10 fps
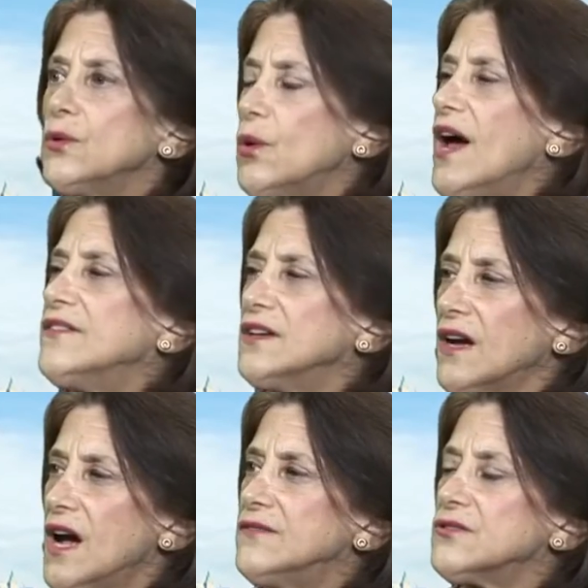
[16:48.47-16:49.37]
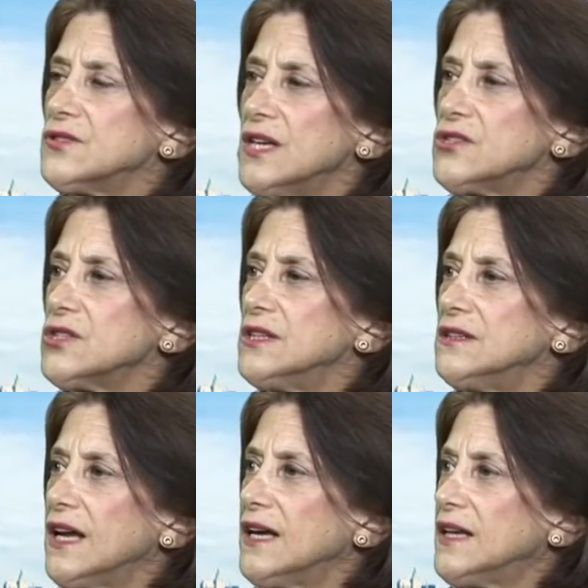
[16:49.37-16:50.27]
we were having a
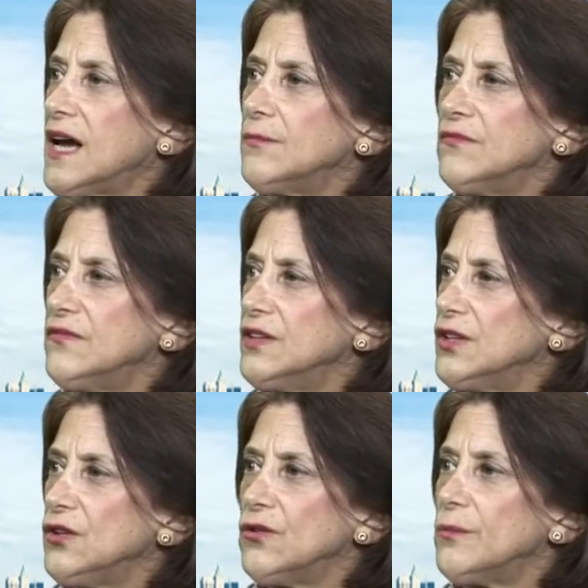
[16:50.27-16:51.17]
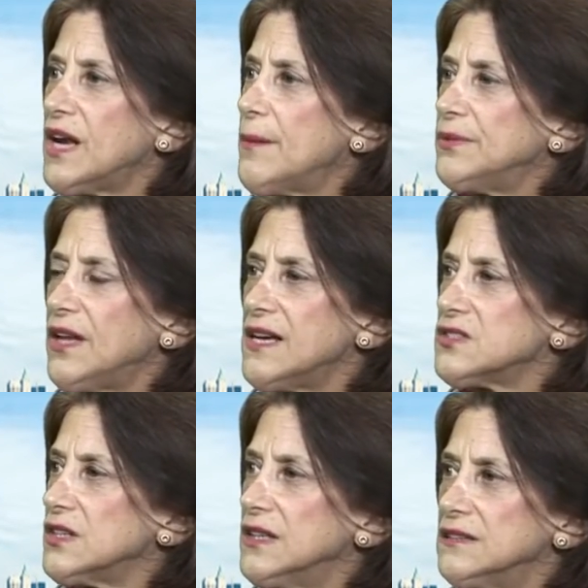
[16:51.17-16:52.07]
conversation and I'm feeling you're
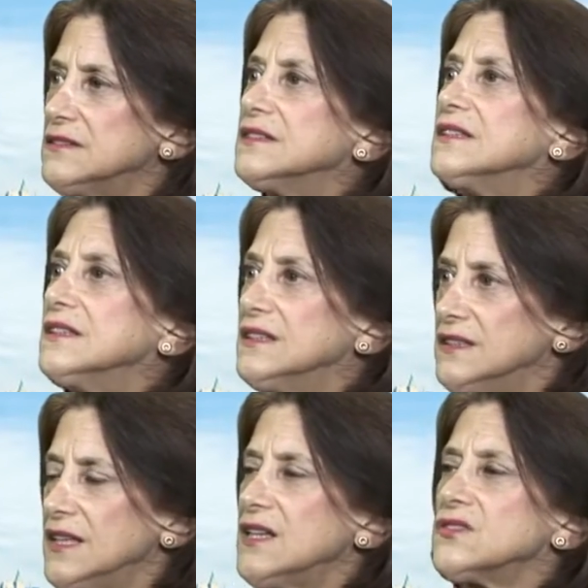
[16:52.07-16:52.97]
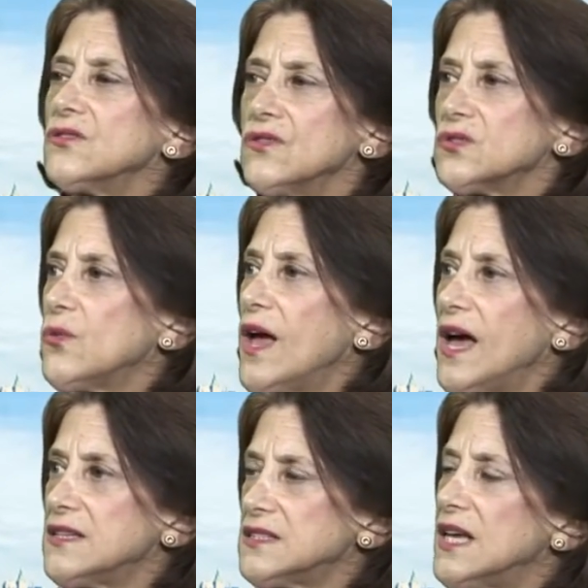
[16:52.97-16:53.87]
monopolizing it. And so this way
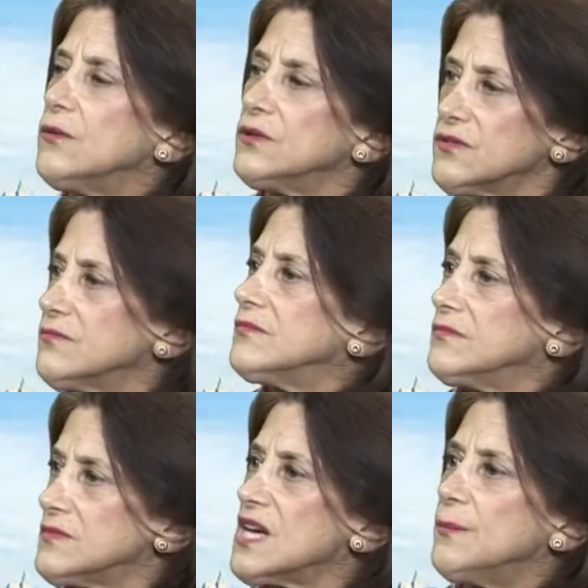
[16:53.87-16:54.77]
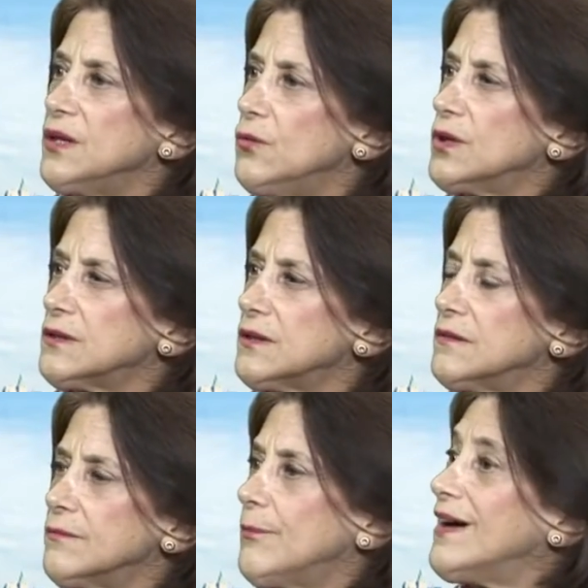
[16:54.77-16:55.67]
I say, well, tell me what
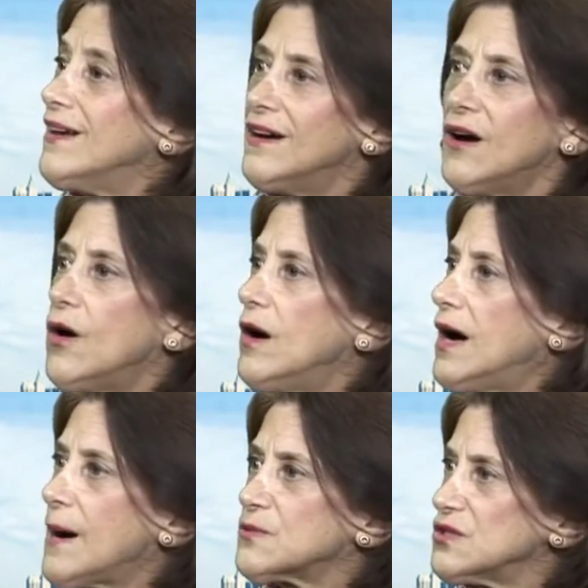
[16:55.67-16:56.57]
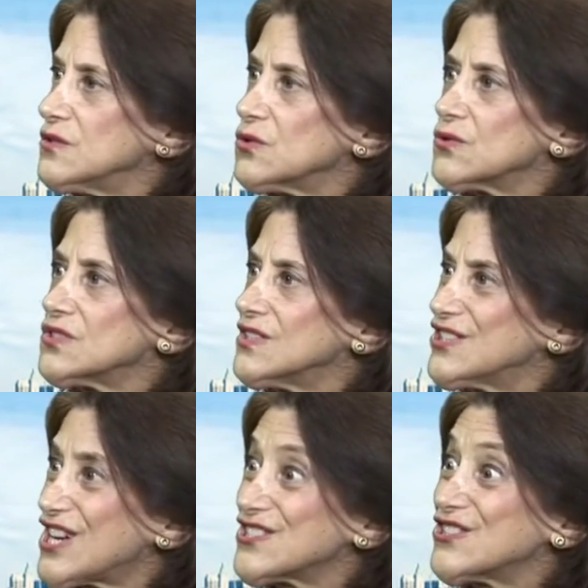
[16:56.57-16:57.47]
options or
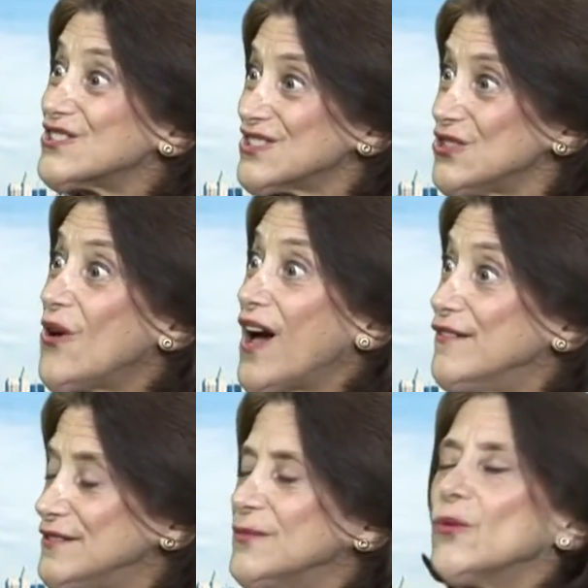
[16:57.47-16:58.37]
suggestions you have. Okay.